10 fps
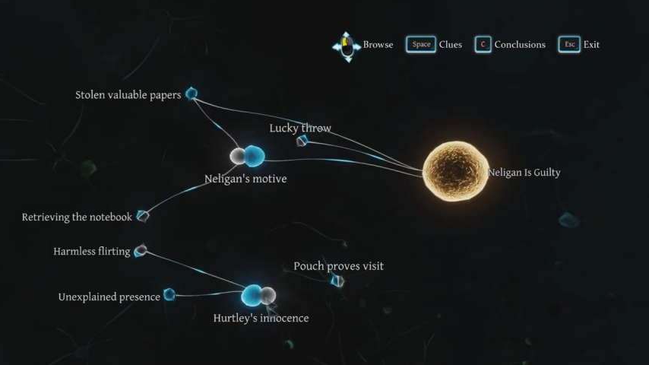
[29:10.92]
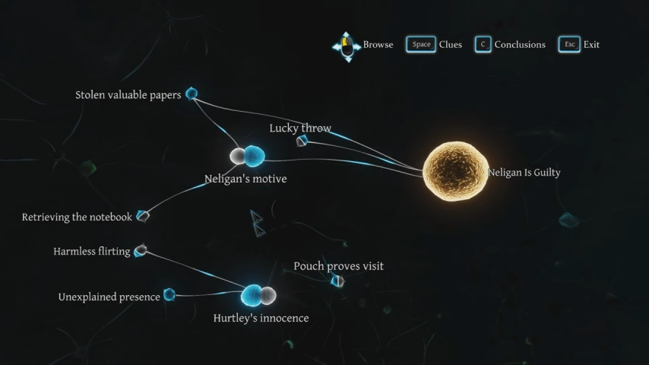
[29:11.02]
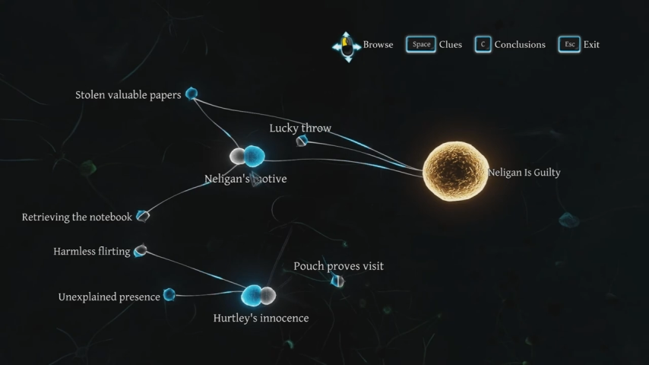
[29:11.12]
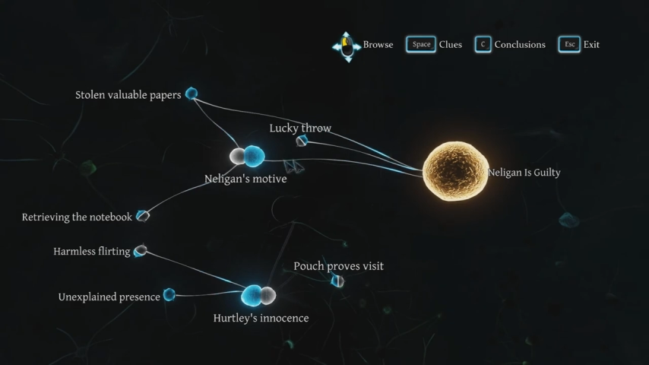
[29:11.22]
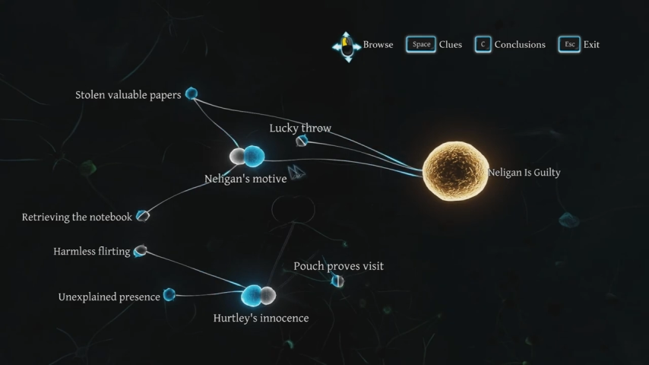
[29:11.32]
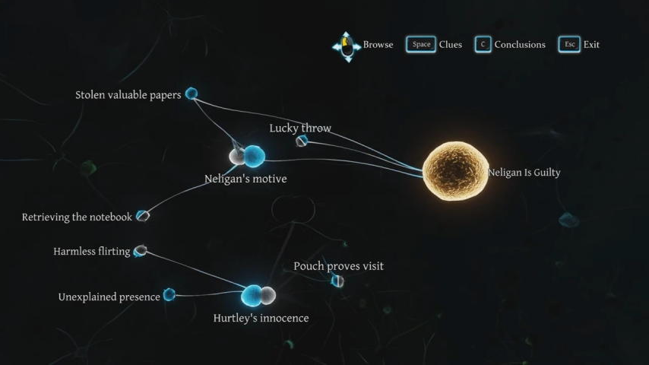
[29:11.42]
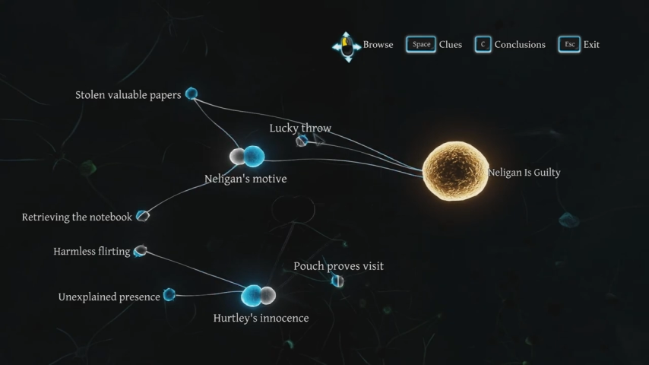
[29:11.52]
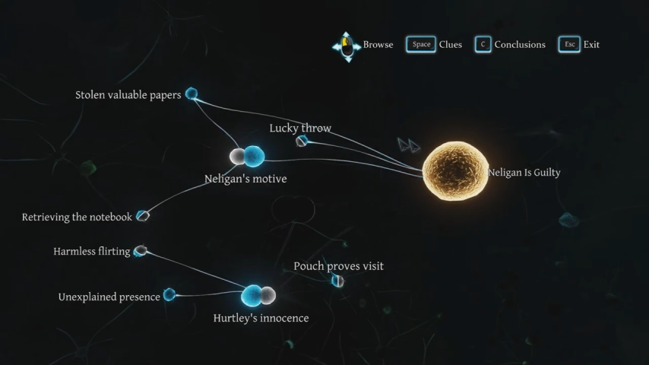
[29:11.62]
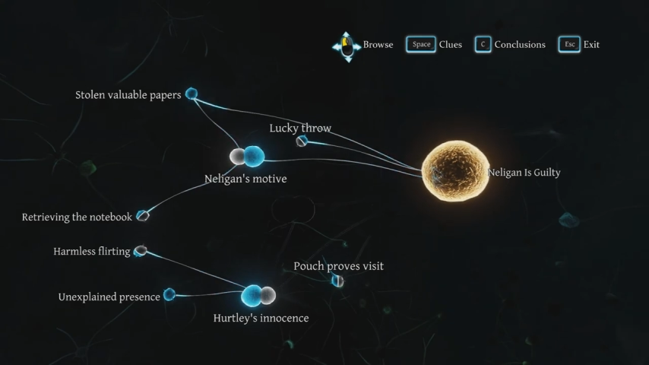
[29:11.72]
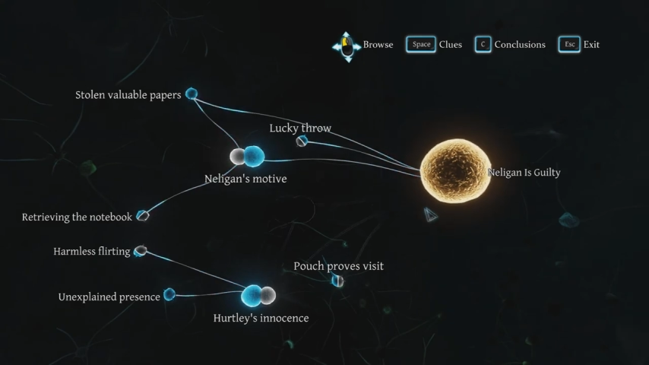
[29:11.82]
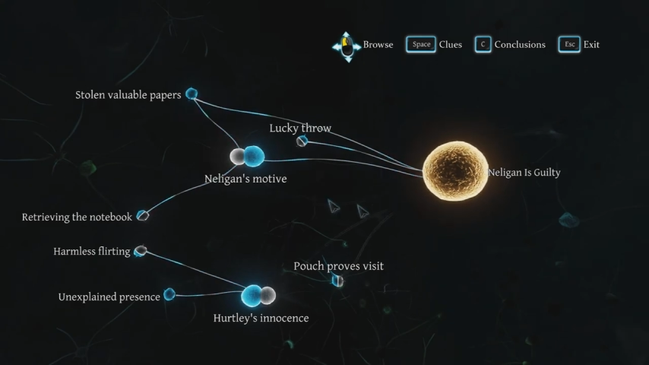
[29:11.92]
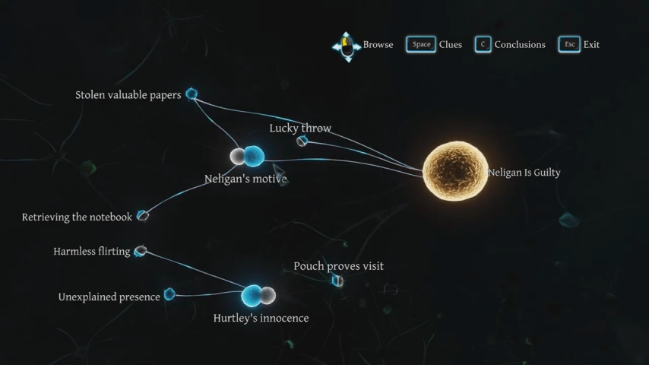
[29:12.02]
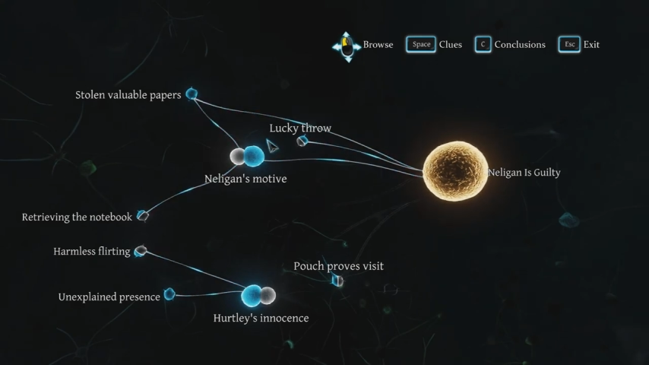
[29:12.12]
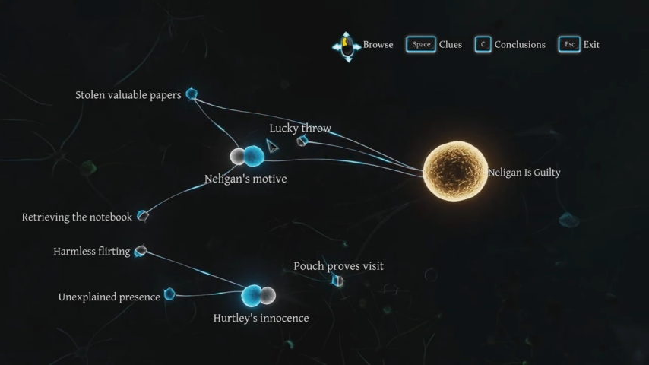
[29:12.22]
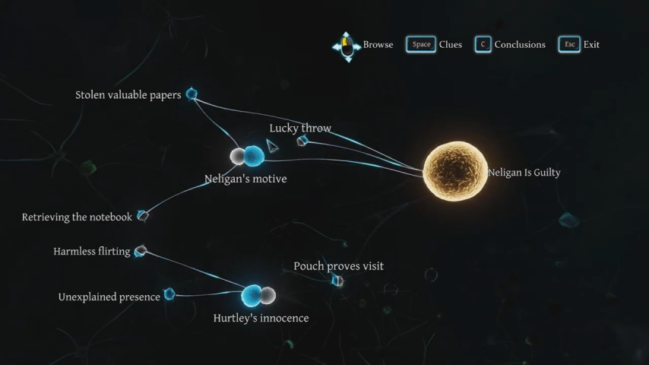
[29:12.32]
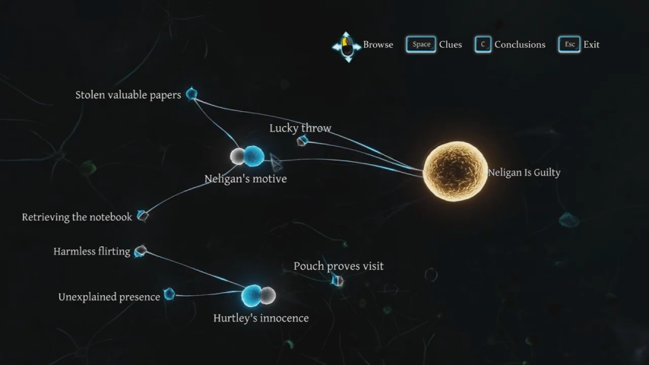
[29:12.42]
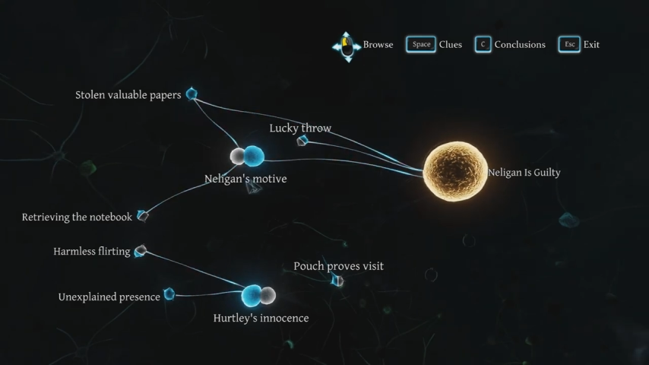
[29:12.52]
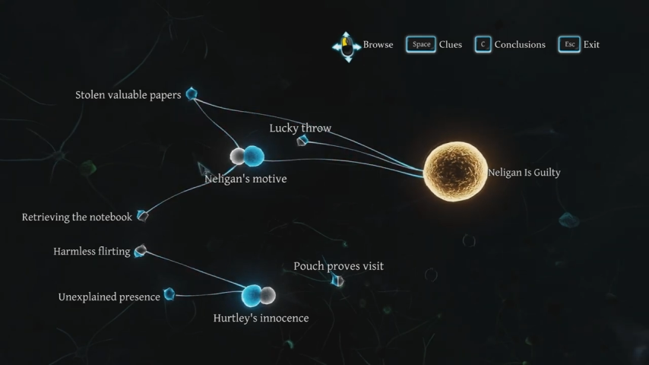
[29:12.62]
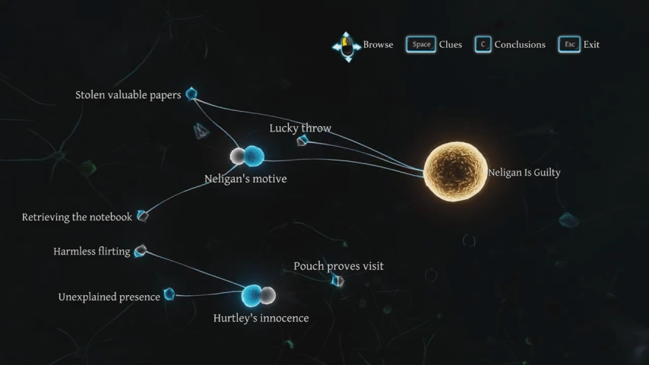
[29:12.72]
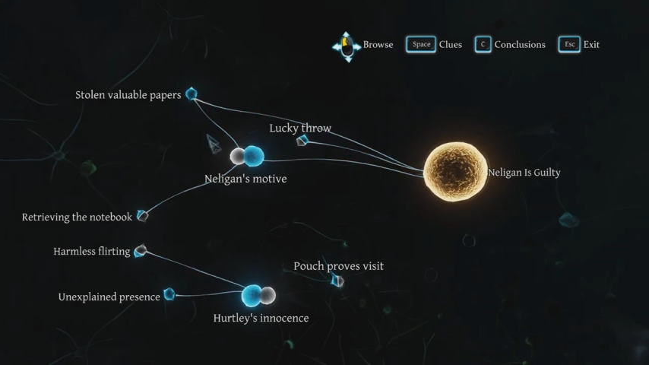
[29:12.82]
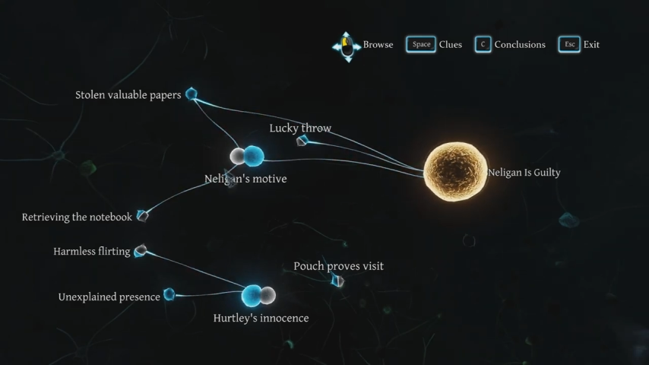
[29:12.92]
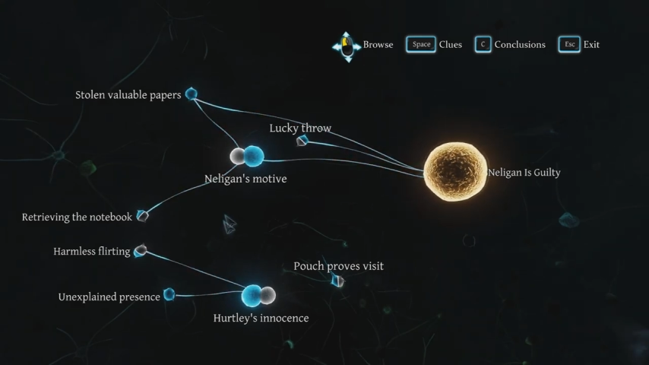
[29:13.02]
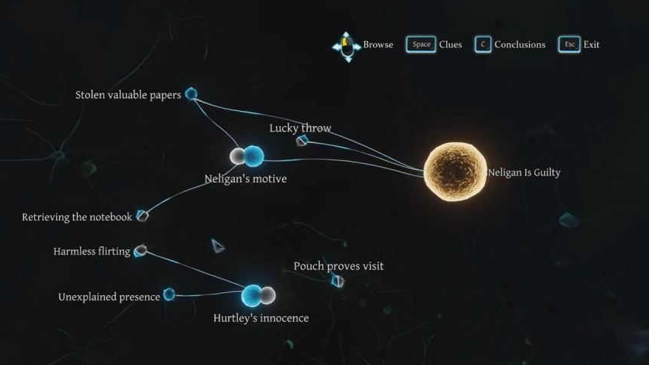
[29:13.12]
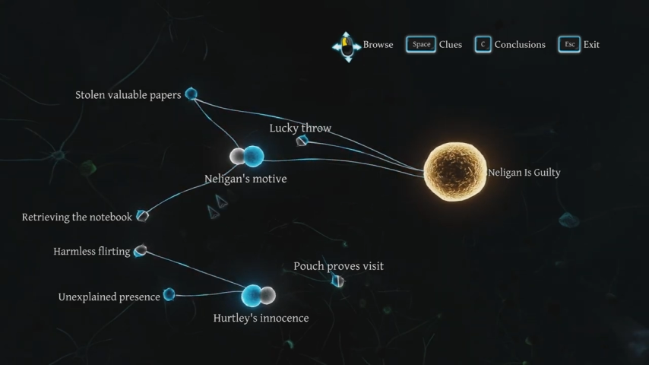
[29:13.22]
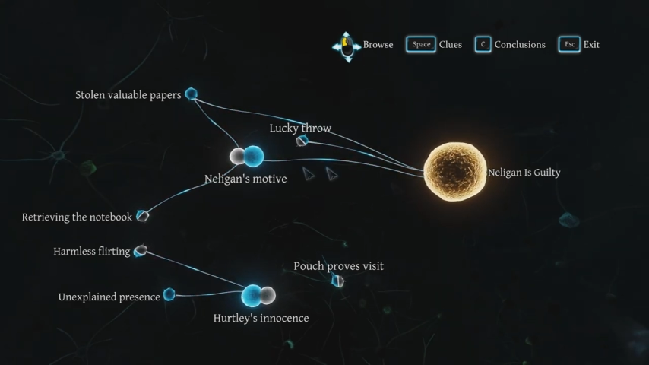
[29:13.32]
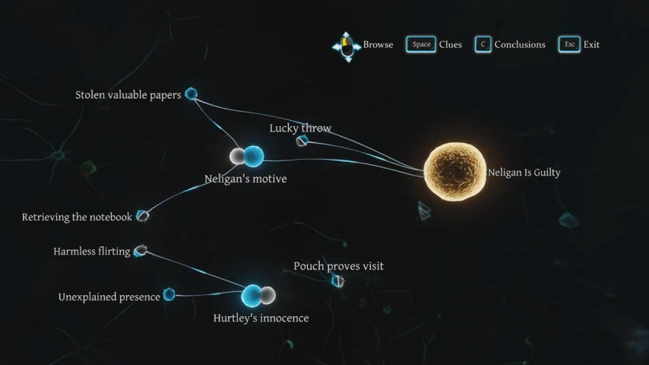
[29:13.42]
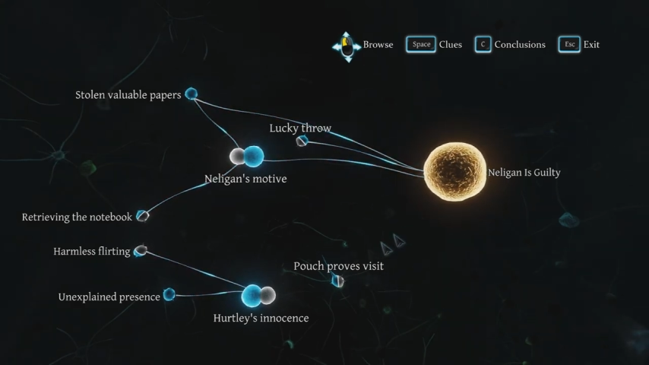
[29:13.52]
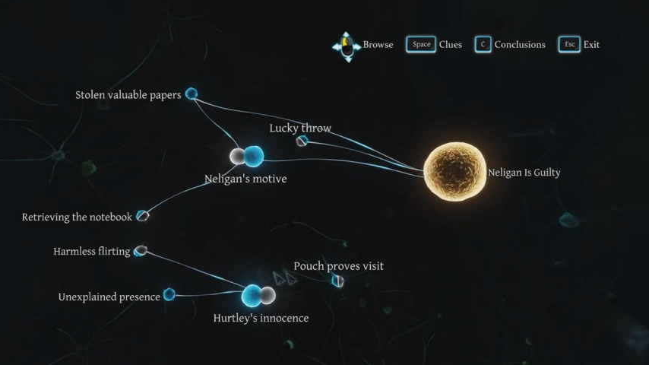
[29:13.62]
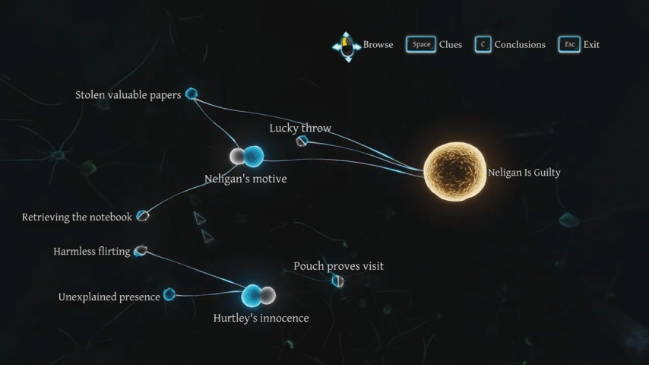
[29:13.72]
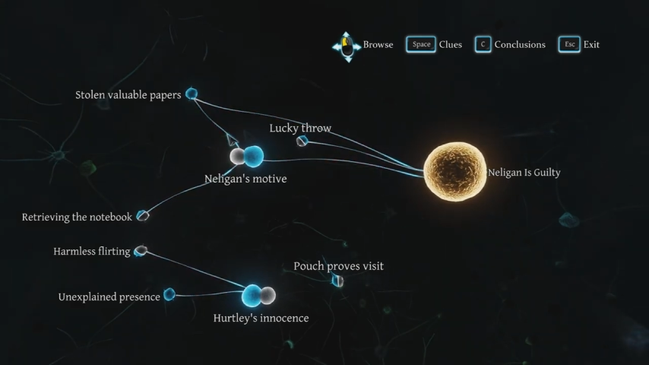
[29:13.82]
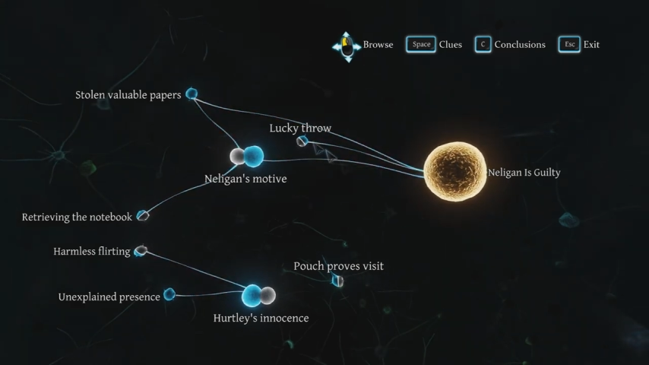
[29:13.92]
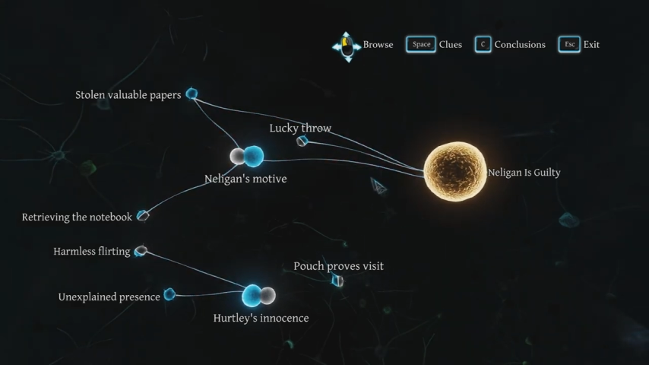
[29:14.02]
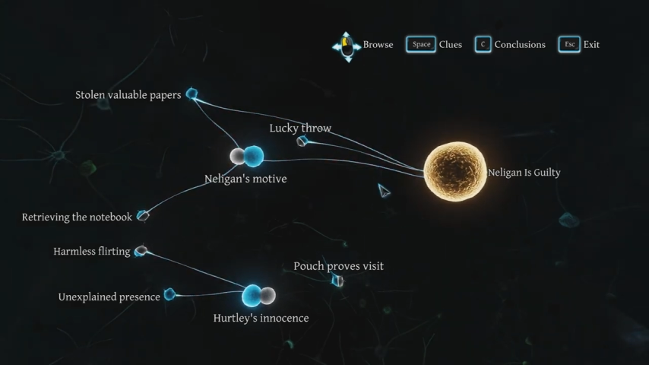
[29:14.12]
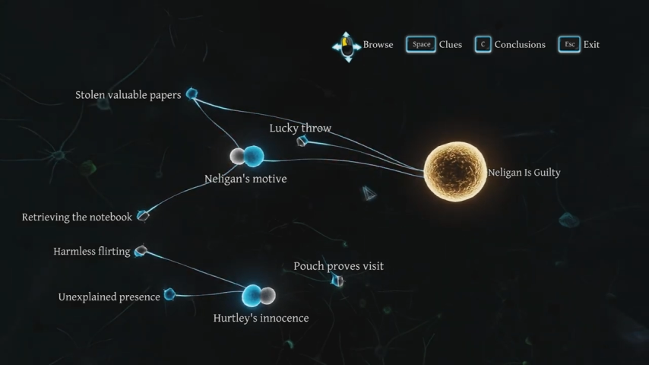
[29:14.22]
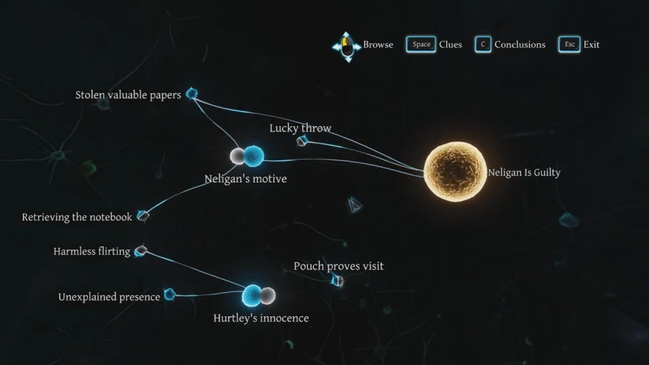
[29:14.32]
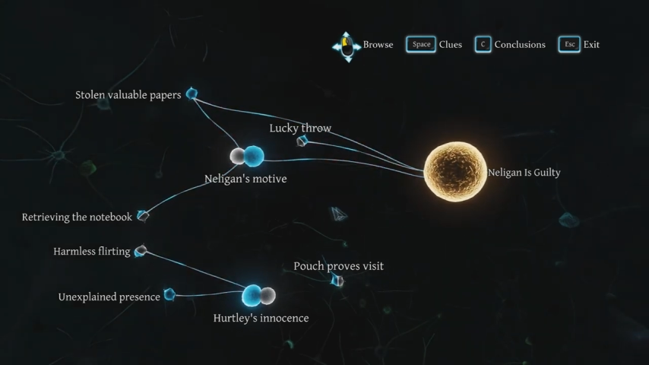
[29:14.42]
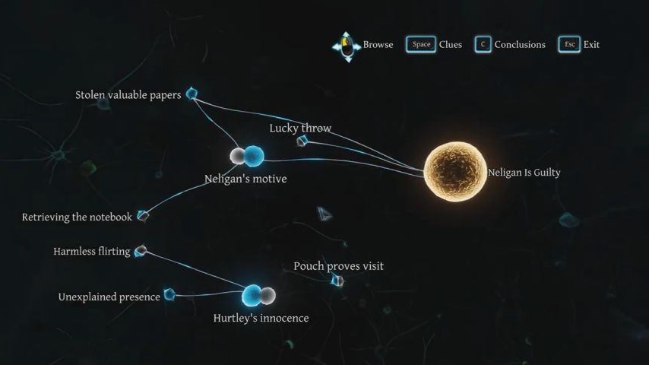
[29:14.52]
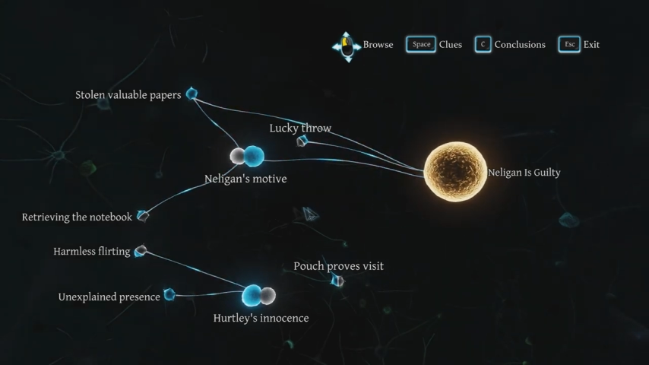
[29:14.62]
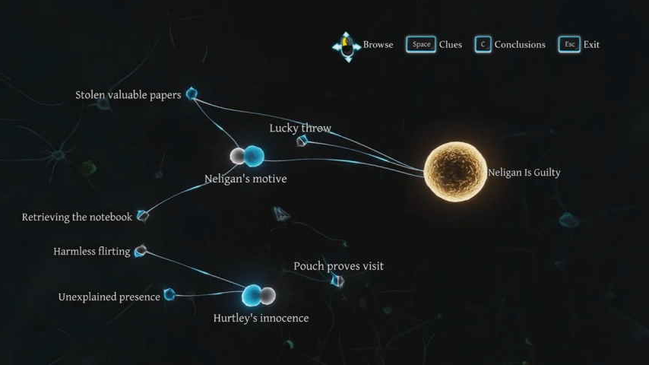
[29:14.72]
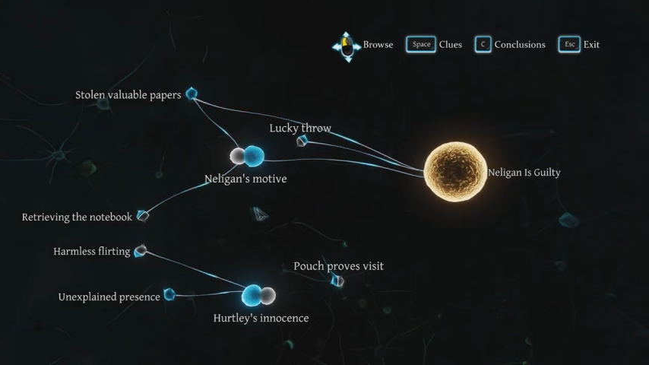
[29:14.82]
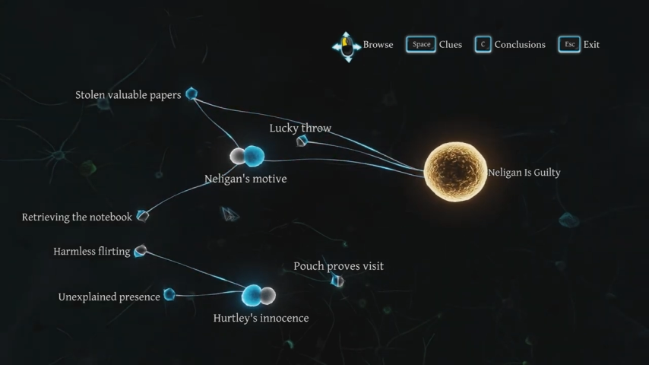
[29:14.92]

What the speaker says: (no speaker visible)